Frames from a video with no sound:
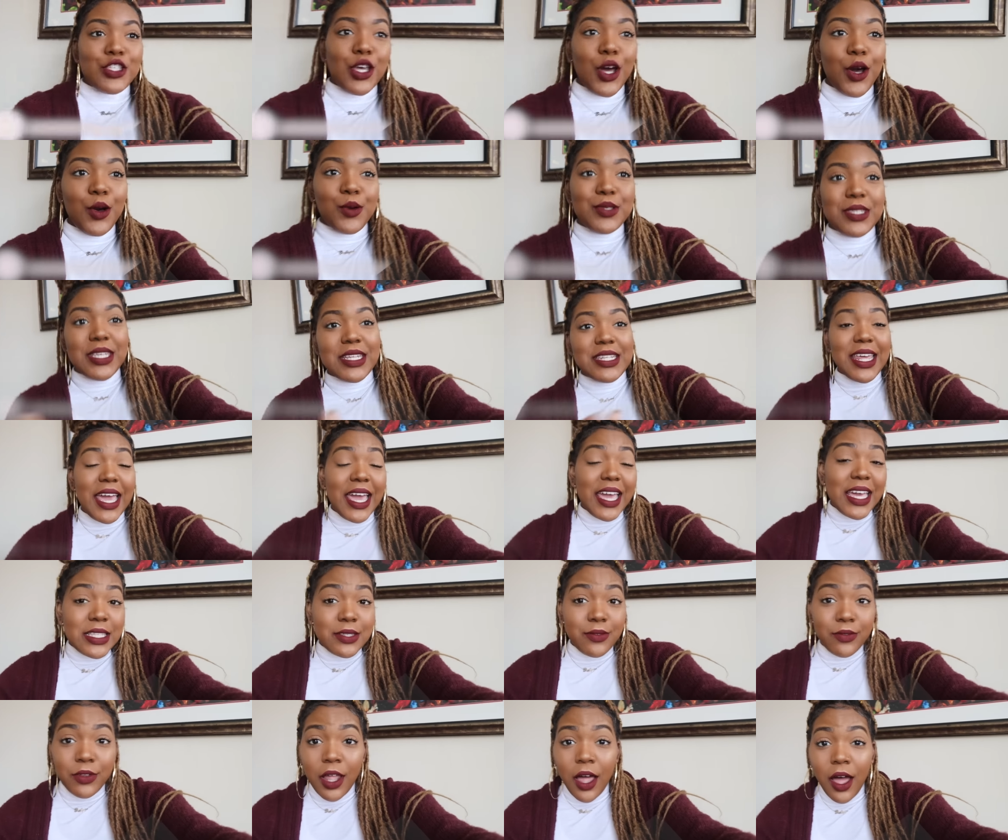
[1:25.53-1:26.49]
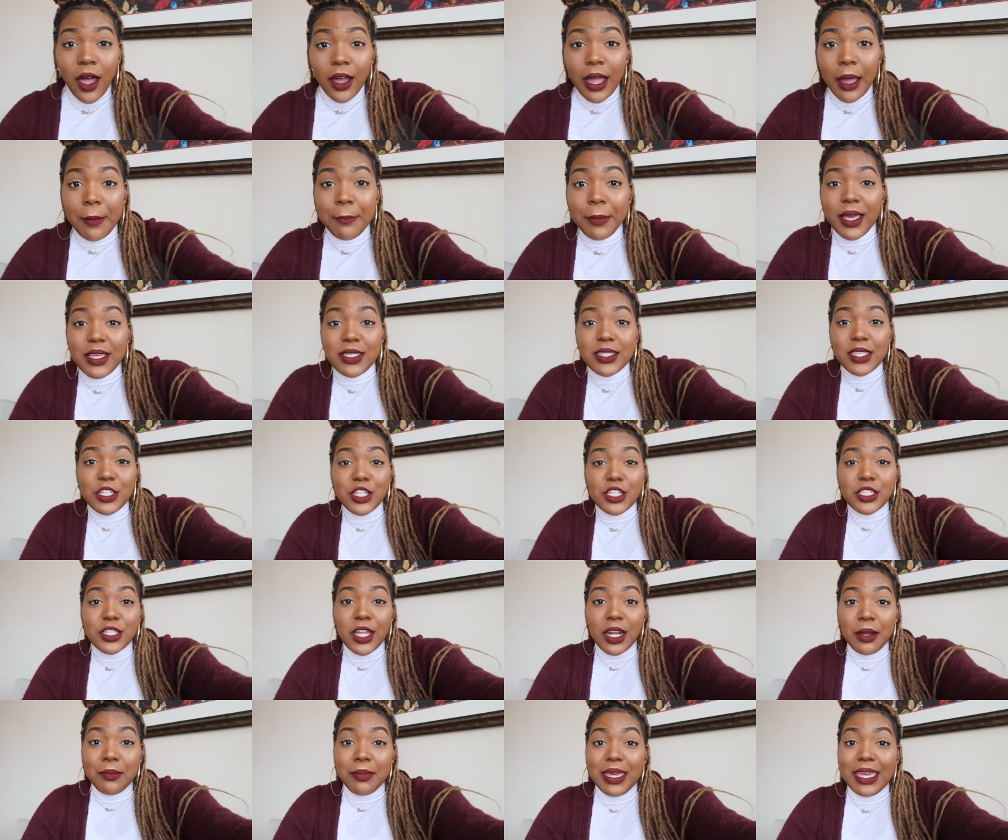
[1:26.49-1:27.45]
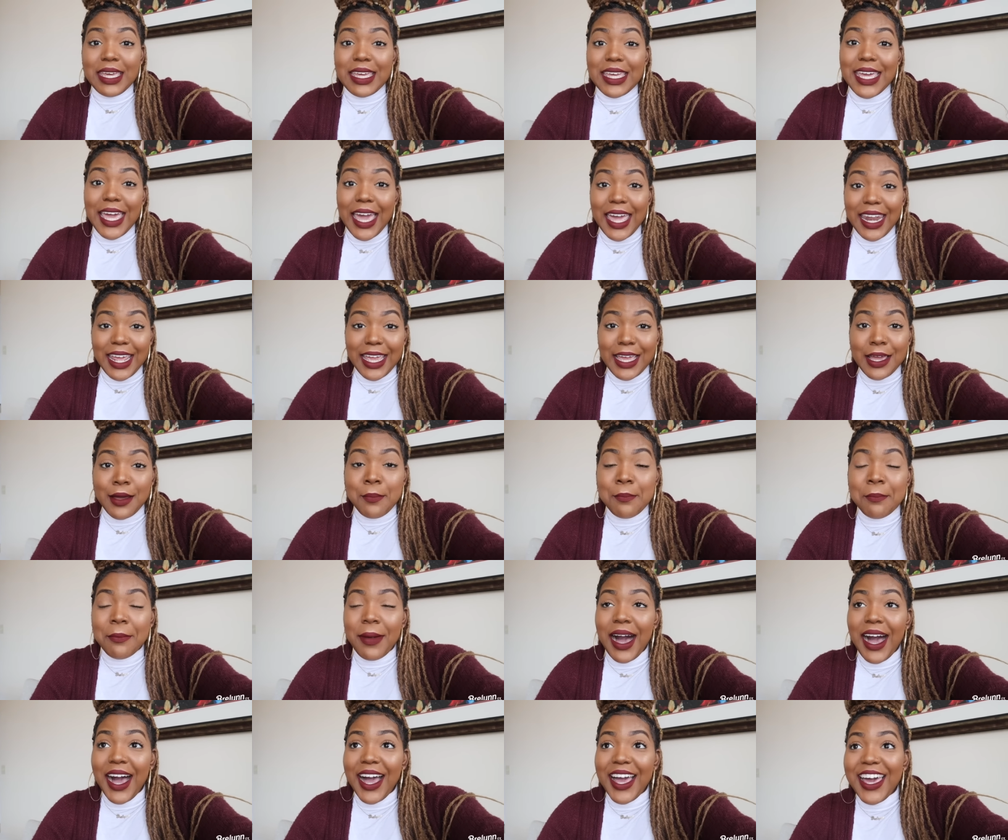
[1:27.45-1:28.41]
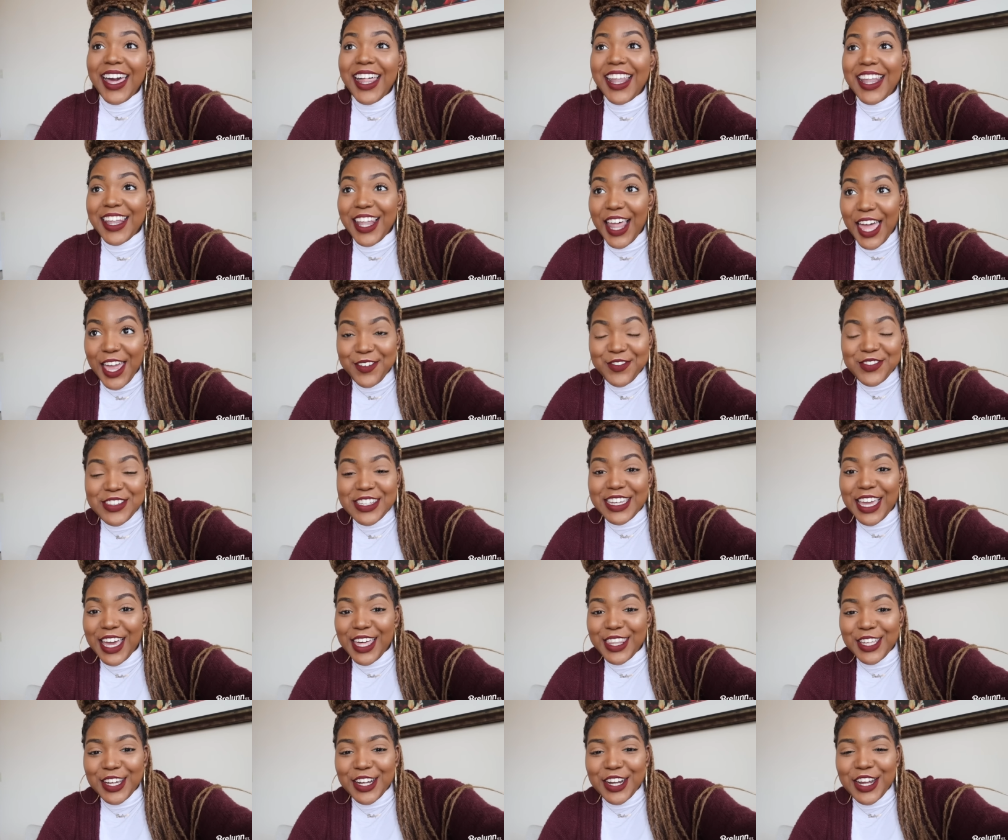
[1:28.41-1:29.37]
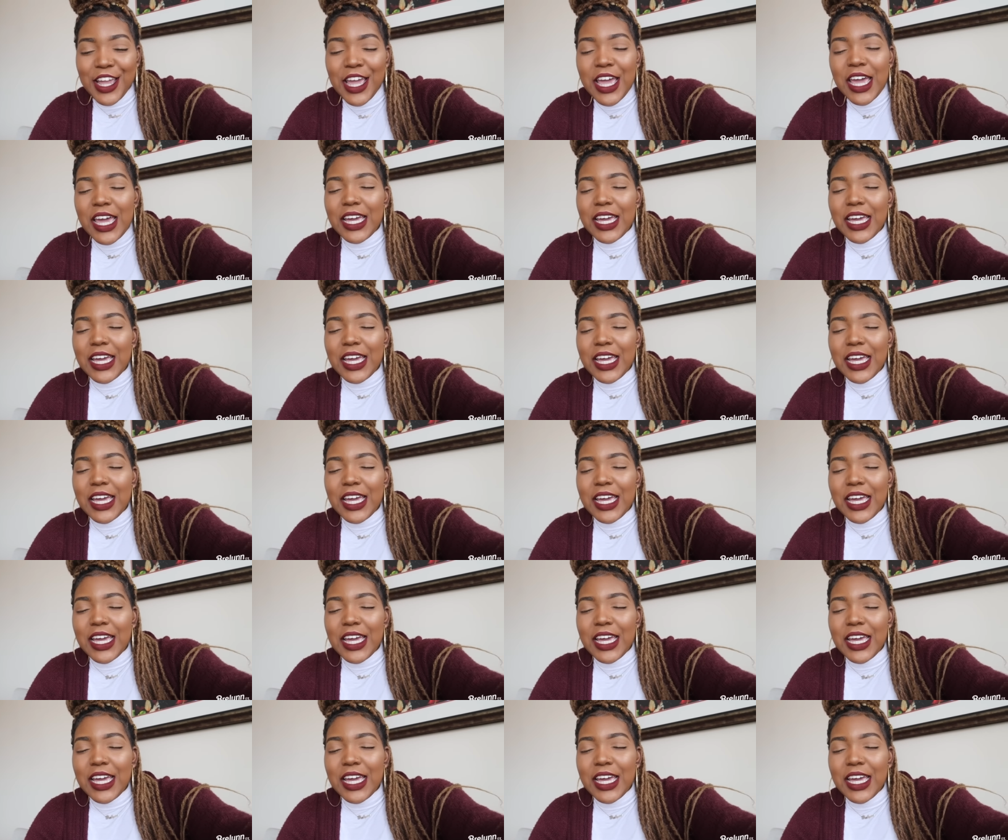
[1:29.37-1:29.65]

So today's vlog, I'm basically just gonna be getting my life together.